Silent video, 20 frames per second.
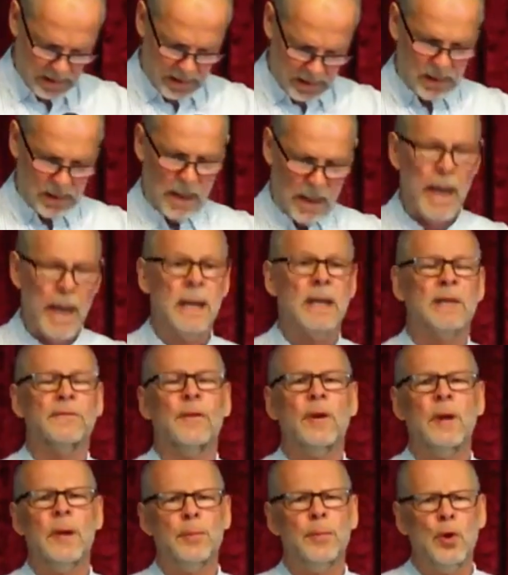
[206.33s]
And it's
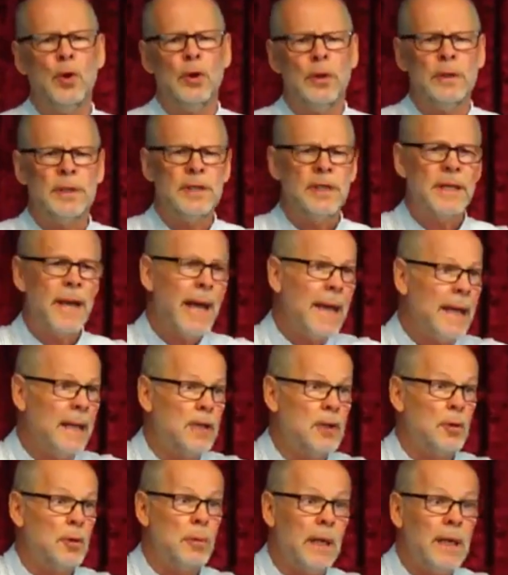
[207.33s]
very important today to
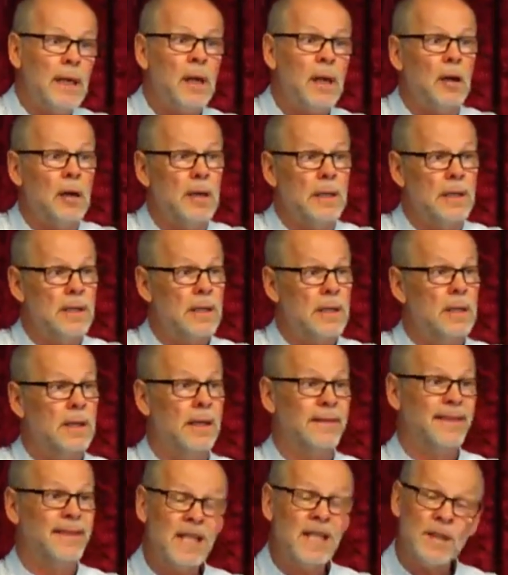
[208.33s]
realize that
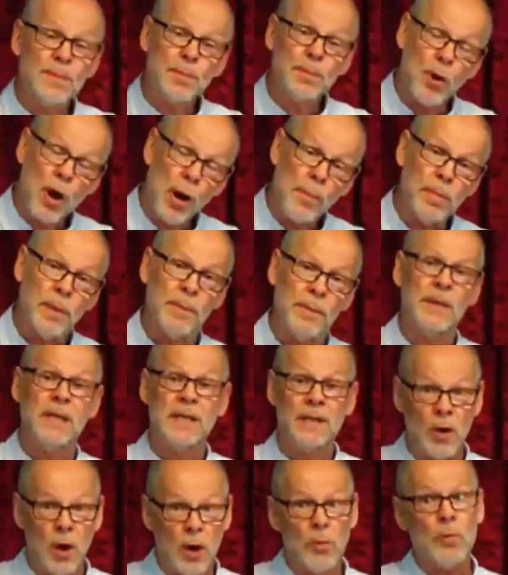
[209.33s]
this problem is
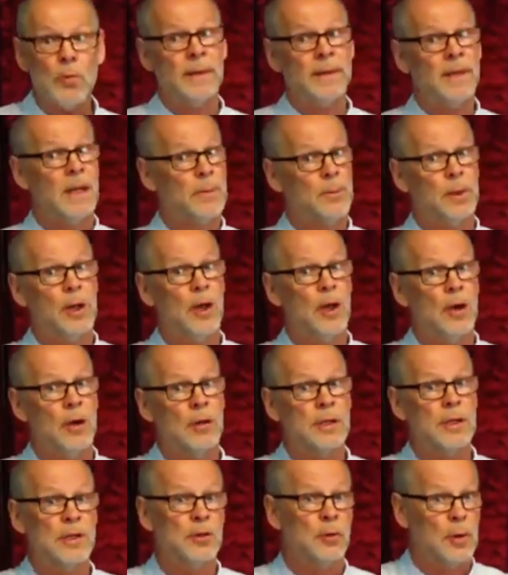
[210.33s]
not one that belongs
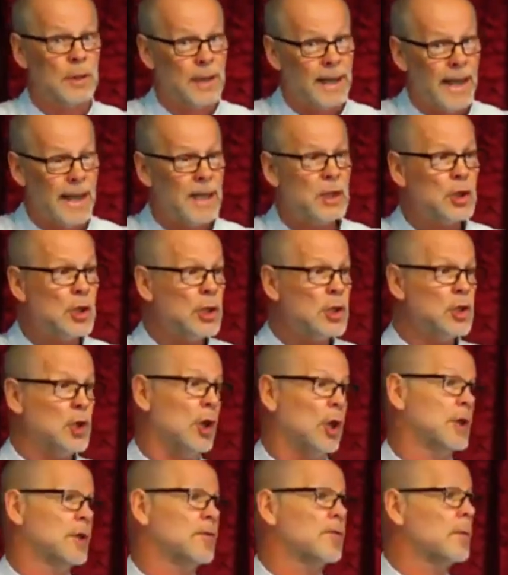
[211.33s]
to a Galatian
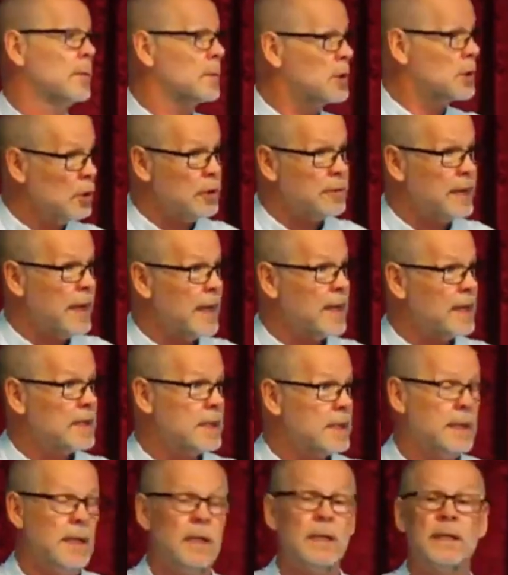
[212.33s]
church from 2,000
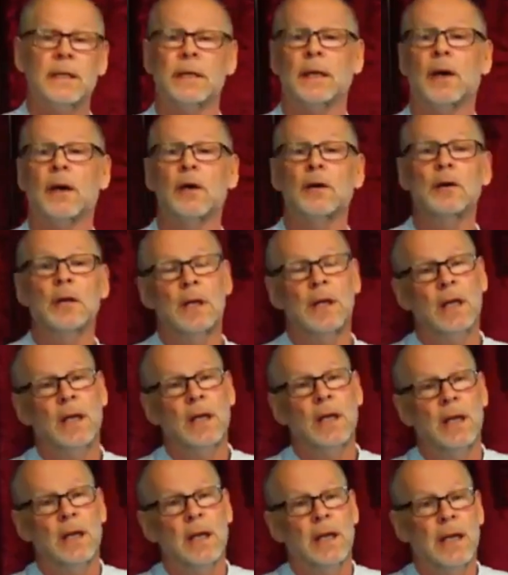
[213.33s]
years ago.
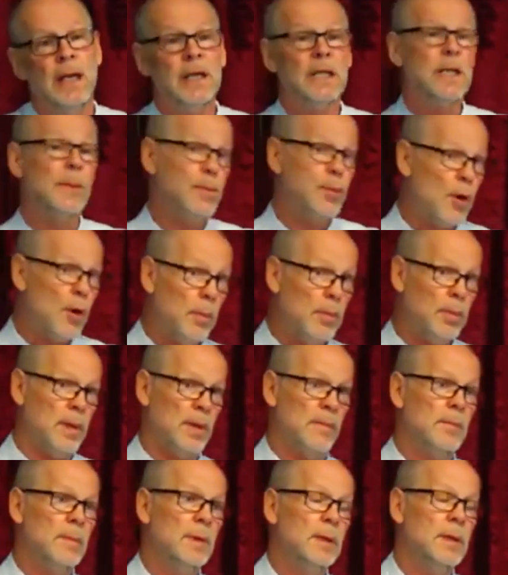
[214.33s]
It's a
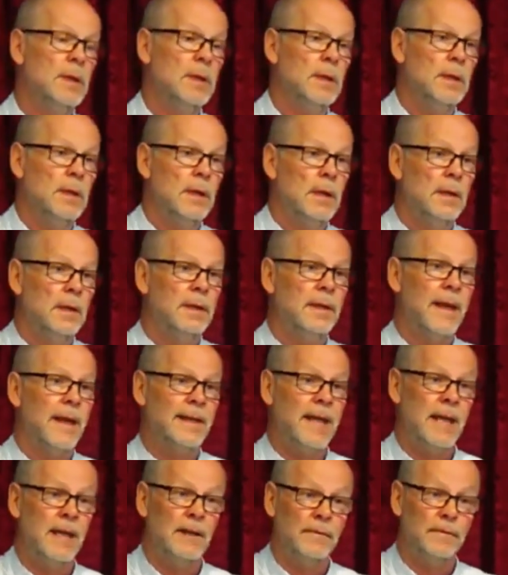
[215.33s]
problem that
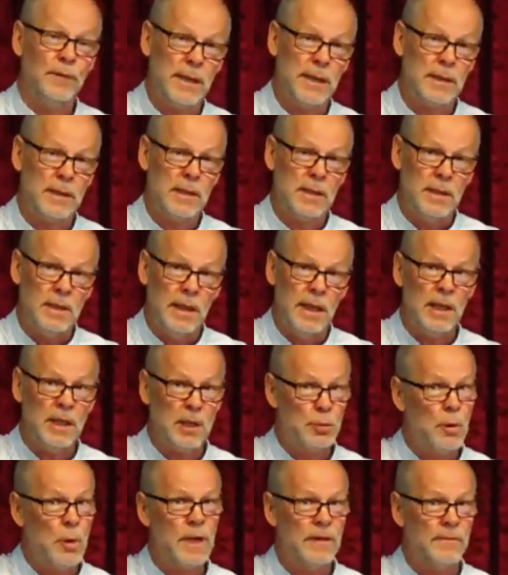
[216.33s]
can afflict each
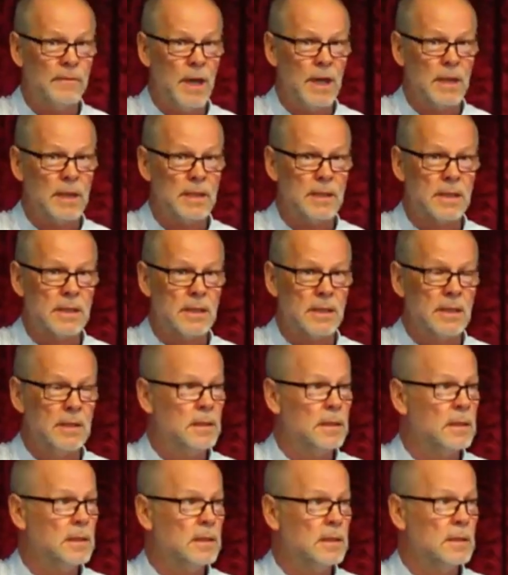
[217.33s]
one of us
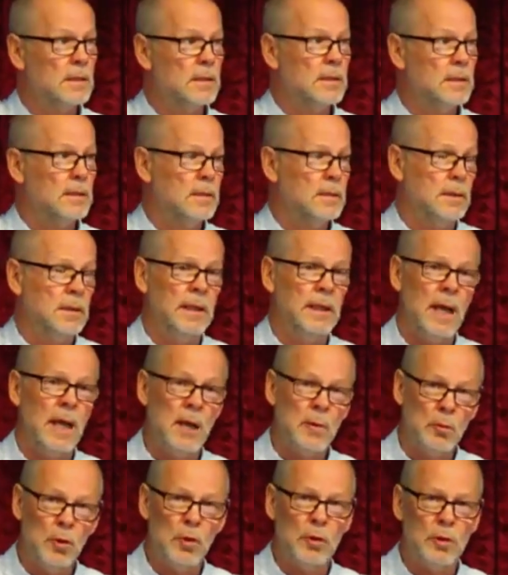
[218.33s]
in our
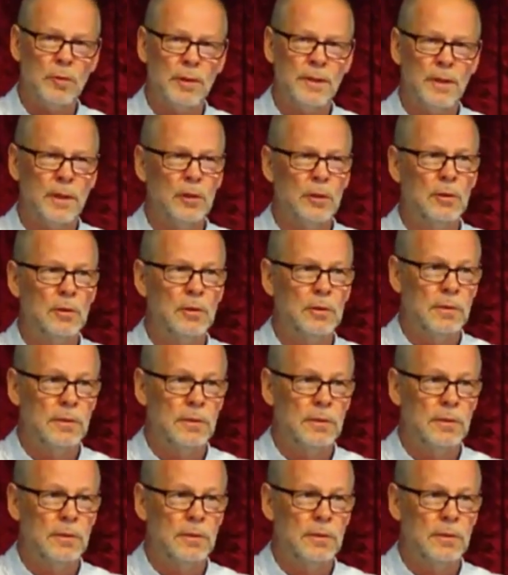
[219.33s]
walk with the Lord.